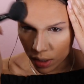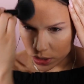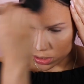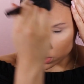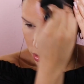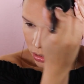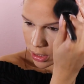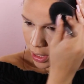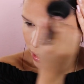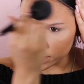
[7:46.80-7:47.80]
and
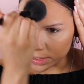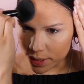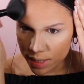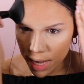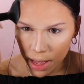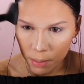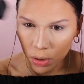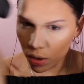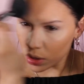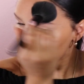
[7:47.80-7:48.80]
just lightly dab
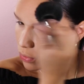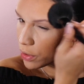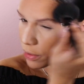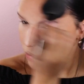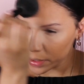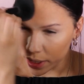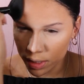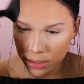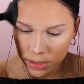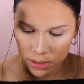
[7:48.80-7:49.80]
all over the
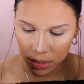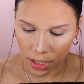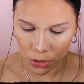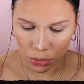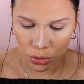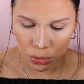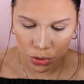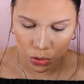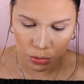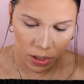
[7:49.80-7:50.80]
face. I don't do
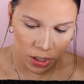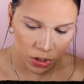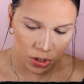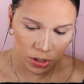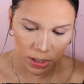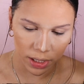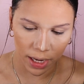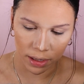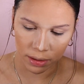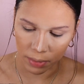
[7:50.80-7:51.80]
too much.
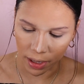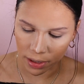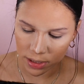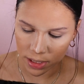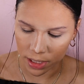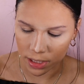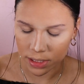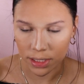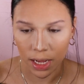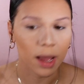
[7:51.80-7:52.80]
Again, my skin
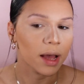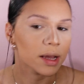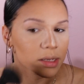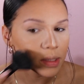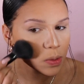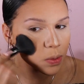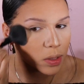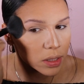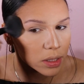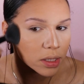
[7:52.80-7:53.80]
is not as
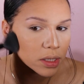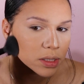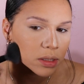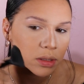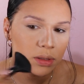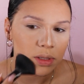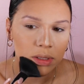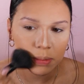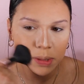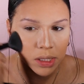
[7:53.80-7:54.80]
oily as it
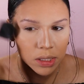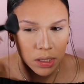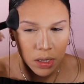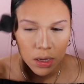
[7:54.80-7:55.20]
used to be.